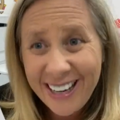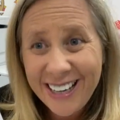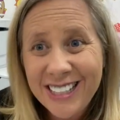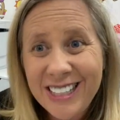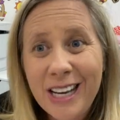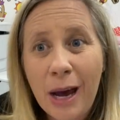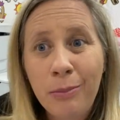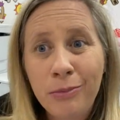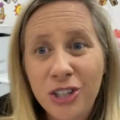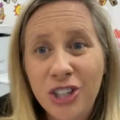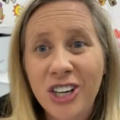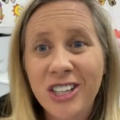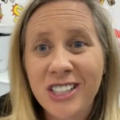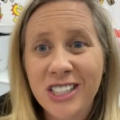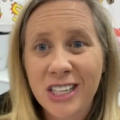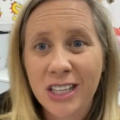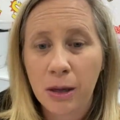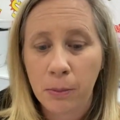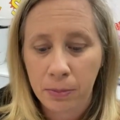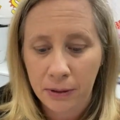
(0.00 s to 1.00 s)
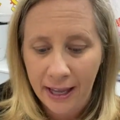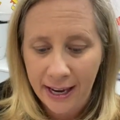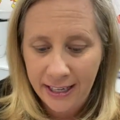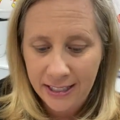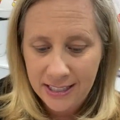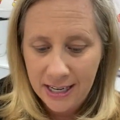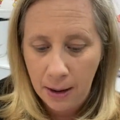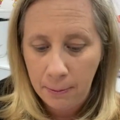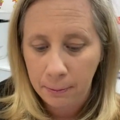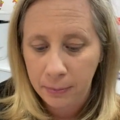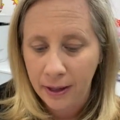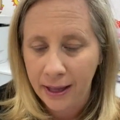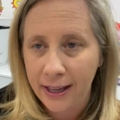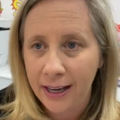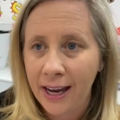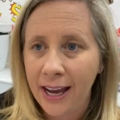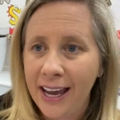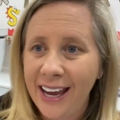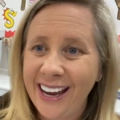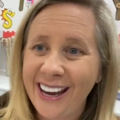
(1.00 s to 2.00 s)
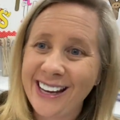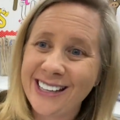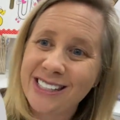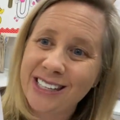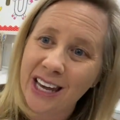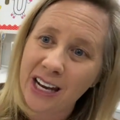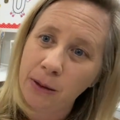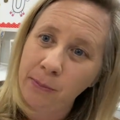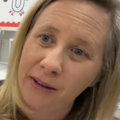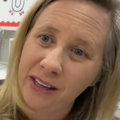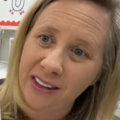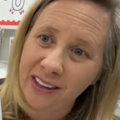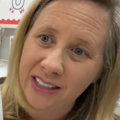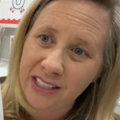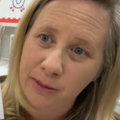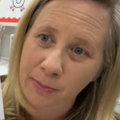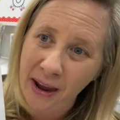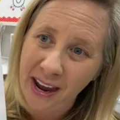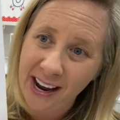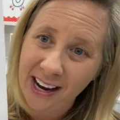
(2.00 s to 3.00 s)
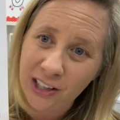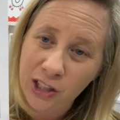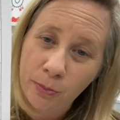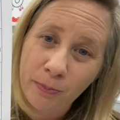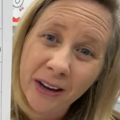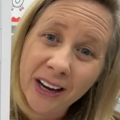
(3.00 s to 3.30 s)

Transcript: exception to the blank template is going to be this page.